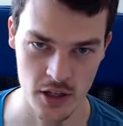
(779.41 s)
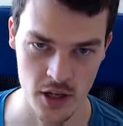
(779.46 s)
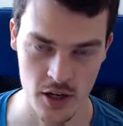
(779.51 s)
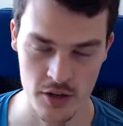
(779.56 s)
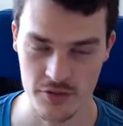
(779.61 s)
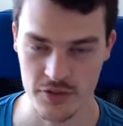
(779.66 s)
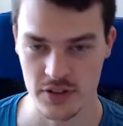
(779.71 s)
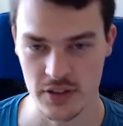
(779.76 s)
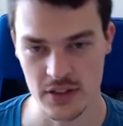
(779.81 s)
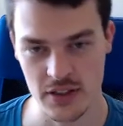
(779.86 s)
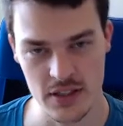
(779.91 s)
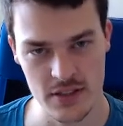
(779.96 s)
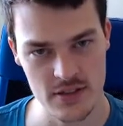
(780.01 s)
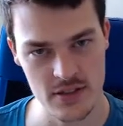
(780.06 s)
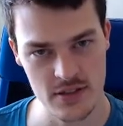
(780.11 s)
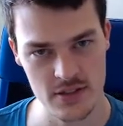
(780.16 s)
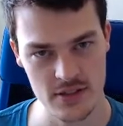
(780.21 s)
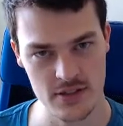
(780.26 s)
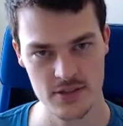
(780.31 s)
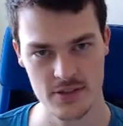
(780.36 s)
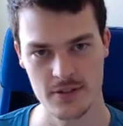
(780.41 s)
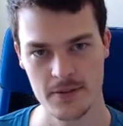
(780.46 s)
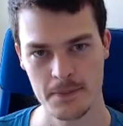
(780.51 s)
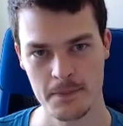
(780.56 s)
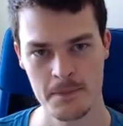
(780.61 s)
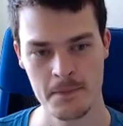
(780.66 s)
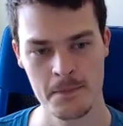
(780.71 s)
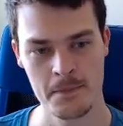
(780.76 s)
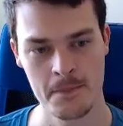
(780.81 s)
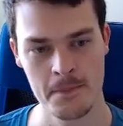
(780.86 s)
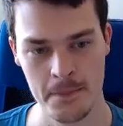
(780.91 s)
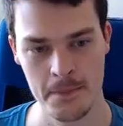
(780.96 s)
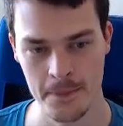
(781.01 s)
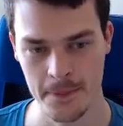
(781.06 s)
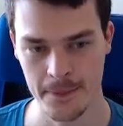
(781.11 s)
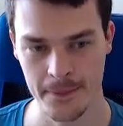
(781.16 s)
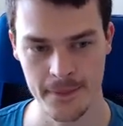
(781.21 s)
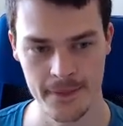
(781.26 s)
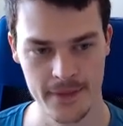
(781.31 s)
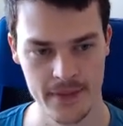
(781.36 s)
off in the distance.
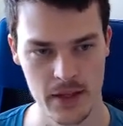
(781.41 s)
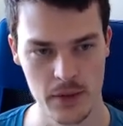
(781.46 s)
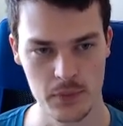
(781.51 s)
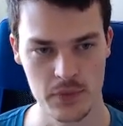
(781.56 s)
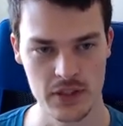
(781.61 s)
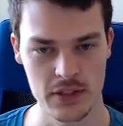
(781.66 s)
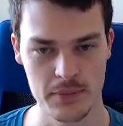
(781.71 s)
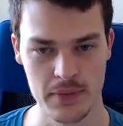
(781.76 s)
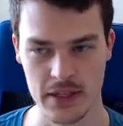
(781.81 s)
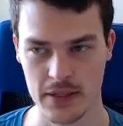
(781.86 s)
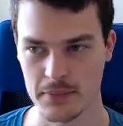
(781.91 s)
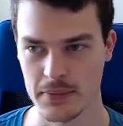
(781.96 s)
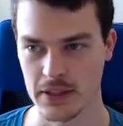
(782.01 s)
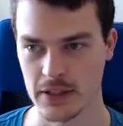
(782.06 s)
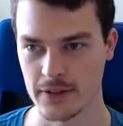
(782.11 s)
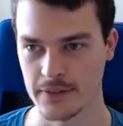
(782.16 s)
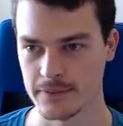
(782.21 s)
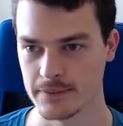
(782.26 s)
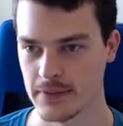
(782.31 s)
We need to make it bigger.